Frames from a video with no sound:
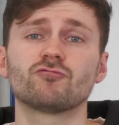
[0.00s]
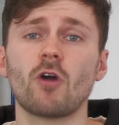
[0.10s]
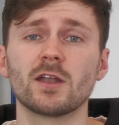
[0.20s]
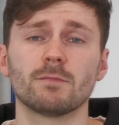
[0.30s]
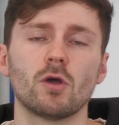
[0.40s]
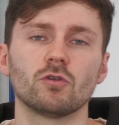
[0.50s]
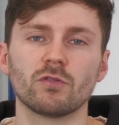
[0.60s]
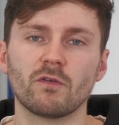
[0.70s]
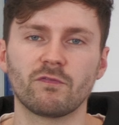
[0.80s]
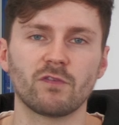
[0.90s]
rider mode on
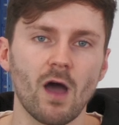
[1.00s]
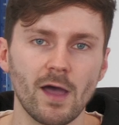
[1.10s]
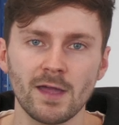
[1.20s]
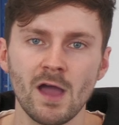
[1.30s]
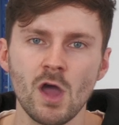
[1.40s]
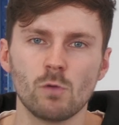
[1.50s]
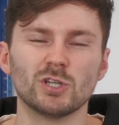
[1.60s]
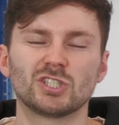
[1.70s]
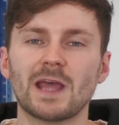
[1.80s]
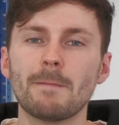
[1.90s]
the fly,
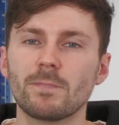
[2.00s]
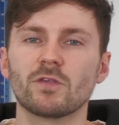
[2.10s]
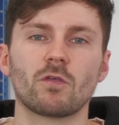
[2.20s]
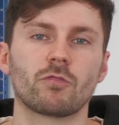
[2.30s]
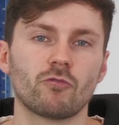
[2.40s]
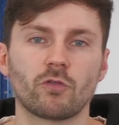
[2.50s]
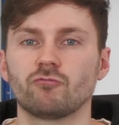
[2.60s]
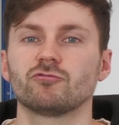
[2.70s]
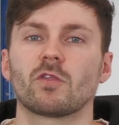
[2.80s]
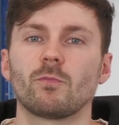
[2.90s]
which tempers the throttle
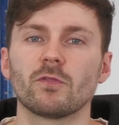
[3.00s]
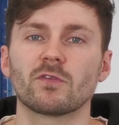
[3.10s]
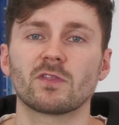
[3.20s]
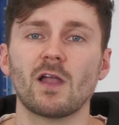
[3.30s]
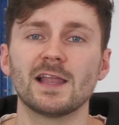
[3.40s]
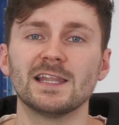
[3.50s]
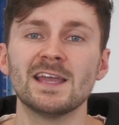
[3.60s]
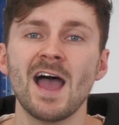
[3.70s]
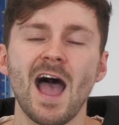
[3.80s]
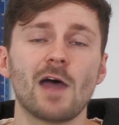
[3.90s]
response
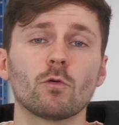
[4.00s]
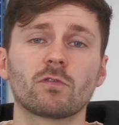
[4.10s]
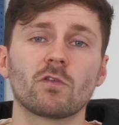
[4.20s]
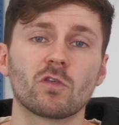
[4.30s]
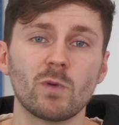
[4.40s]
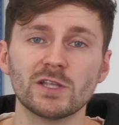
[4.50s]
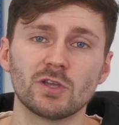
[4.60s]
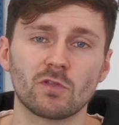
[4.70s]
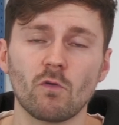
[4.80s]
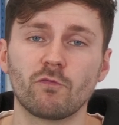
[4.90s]
slightly and also
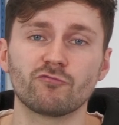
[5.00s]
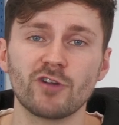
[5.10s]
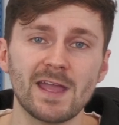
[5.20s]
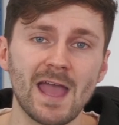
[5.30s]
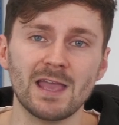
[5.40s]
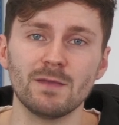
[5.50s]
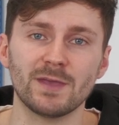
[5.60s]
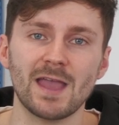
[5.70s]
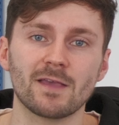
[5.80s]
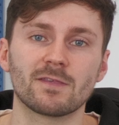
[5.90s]
switches off rear
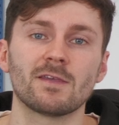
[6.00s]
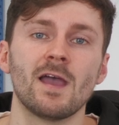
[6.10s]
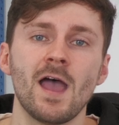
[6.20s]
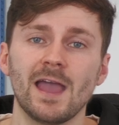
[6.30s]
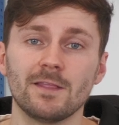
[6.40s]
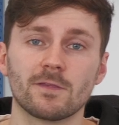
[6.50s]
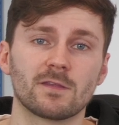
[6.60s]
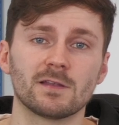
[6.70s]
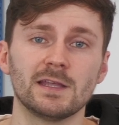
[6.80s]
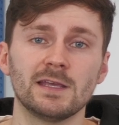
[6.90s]
ABS
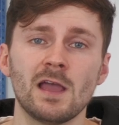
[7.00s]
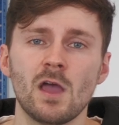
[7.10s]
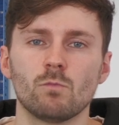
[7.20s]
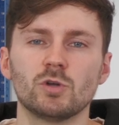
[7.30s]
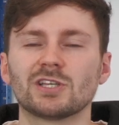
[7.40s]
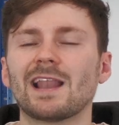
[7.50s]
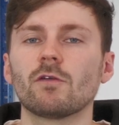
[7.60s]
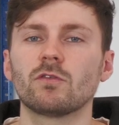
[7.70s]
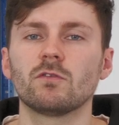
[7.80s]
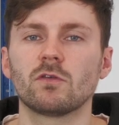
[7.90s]
instantly, which
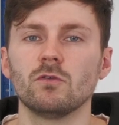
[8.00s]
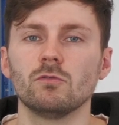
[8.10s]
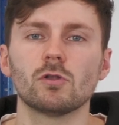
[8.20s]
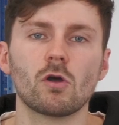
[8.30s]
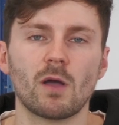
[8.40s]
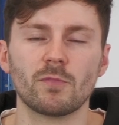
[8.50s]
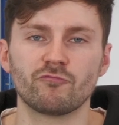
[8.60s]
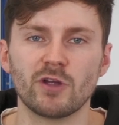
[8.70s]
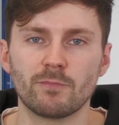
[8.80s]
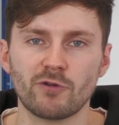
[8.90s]
allows you to lock up the
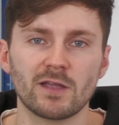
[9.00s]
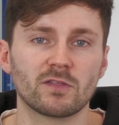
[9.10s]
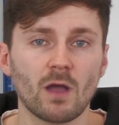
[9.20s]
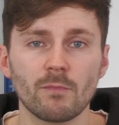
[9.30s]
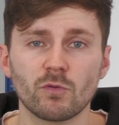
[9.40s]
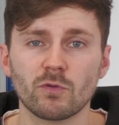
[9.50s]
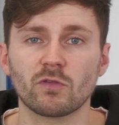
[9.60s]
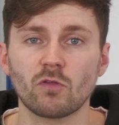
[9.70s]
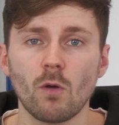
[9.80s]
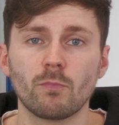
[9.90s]
rear brake to come to a
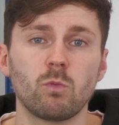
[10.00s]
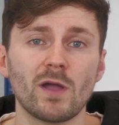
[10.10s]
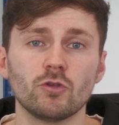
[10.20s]
stop when